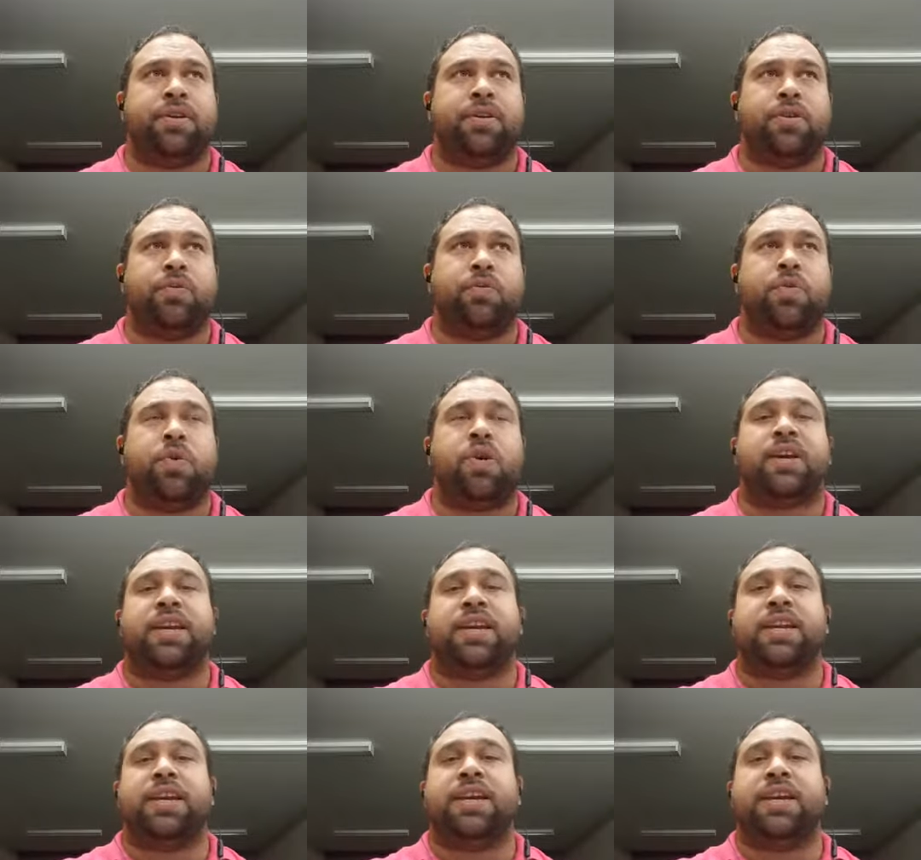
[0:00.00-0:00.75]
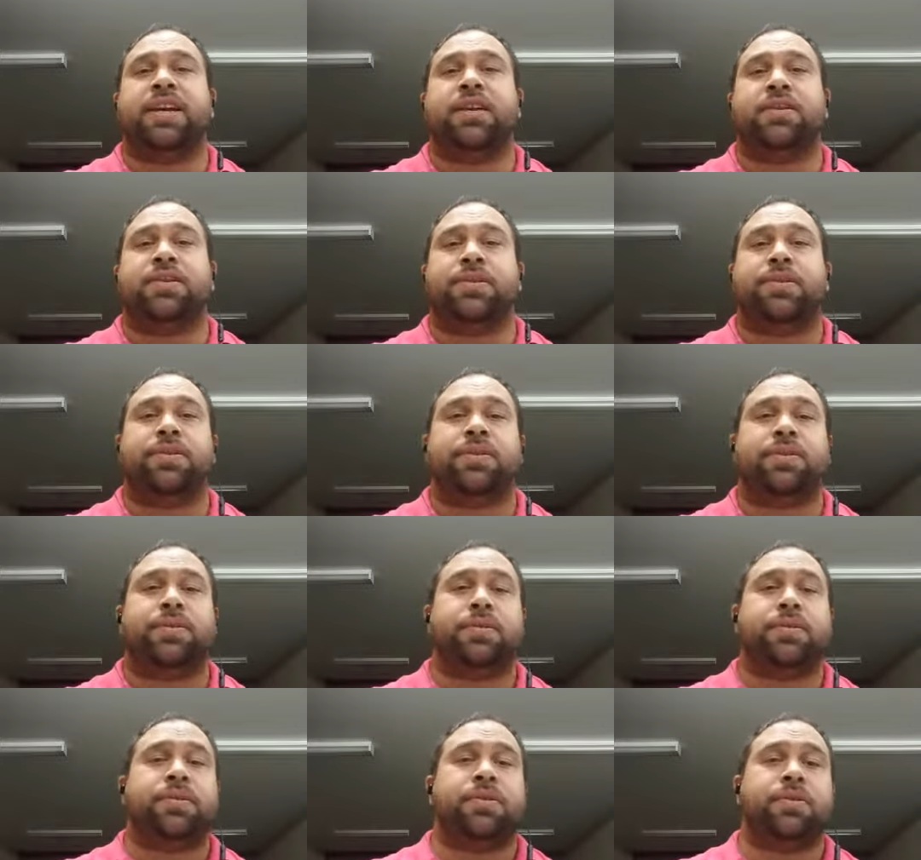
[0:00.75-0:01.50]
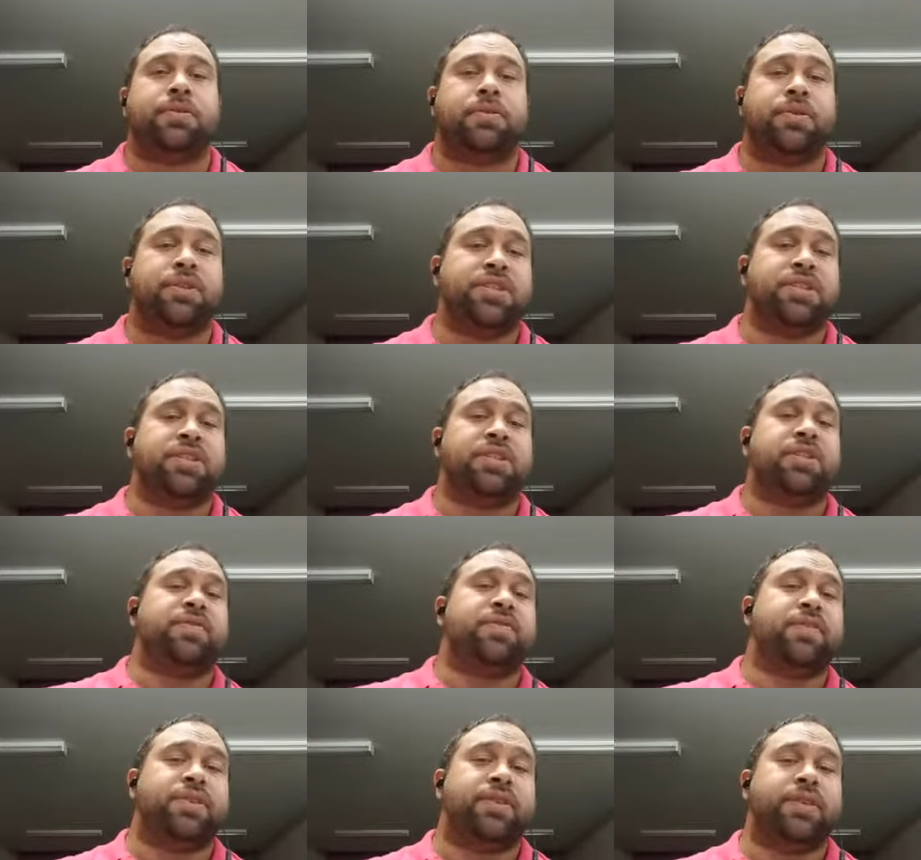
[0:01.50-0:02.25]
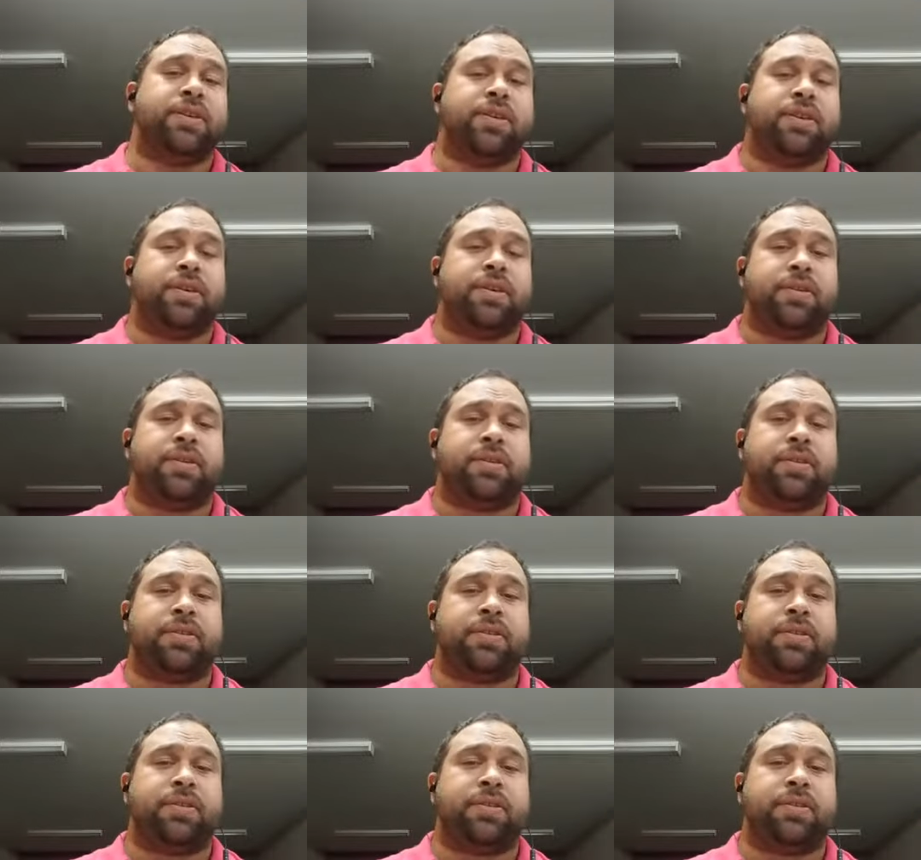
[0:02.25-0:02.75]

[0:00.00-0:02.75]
What can he do which is different to you?